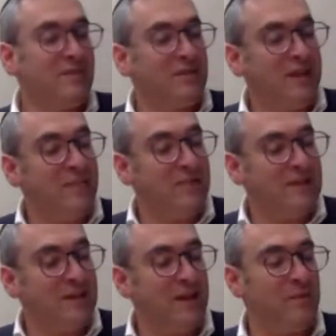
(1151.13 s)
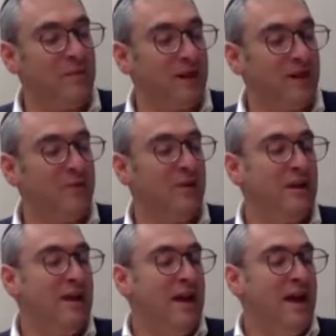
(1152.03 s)
The slave mentality went
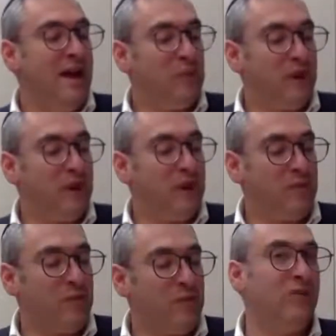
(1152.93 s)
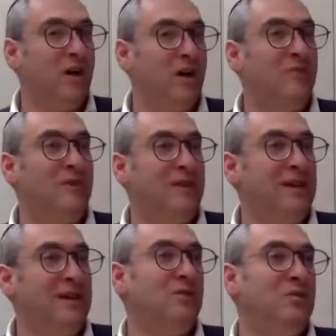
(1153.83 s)
out as part of the process of
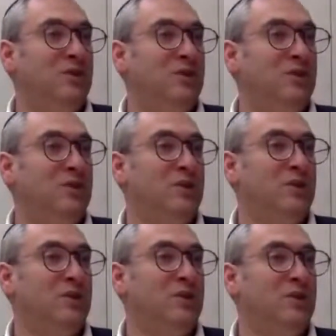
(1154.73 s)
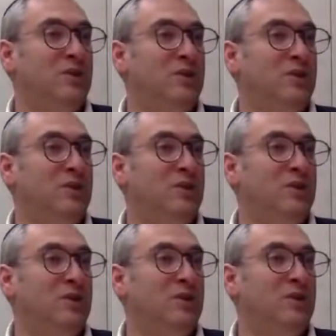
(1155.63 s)
connecting to Hashem.
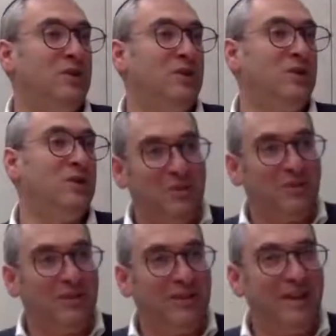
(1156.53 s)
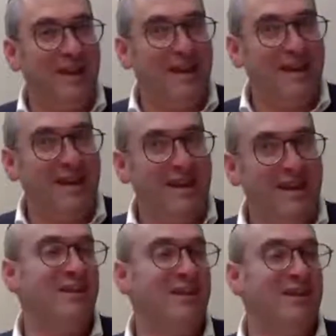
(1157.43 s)
And that was essentially actually almost
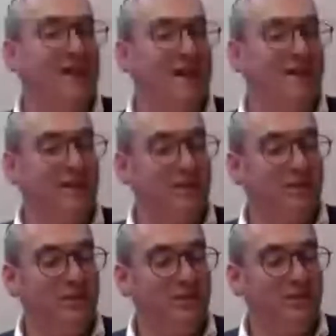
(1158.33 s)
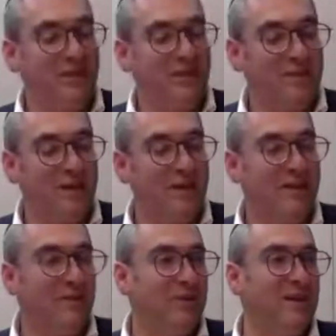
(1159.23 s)
not that it was a slave
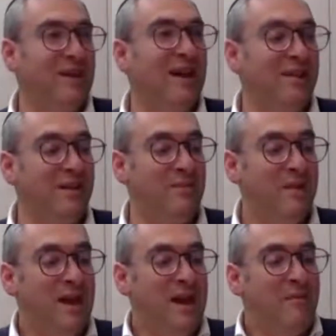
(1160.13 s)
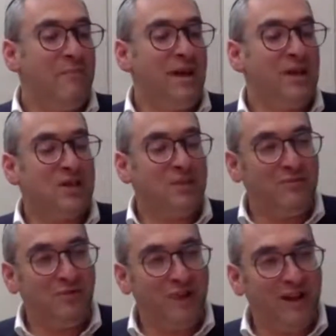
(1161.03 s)
mentality that was taken out of them, but
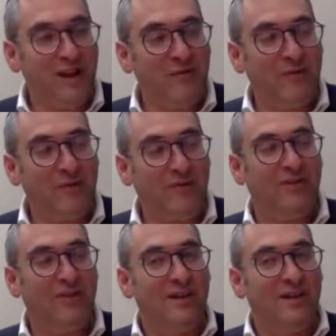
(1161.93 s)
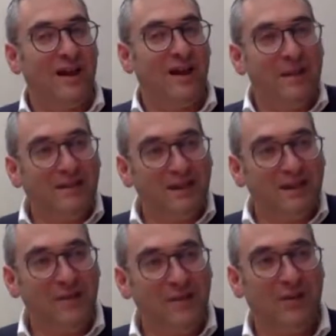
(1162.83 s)
Hashem is very careful and says, I'm
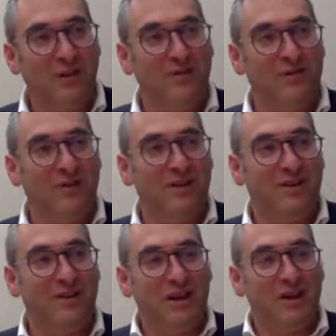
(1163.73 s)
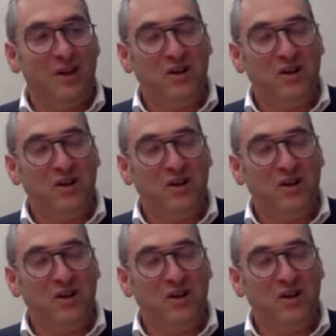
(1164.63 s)
not taking out of slavery.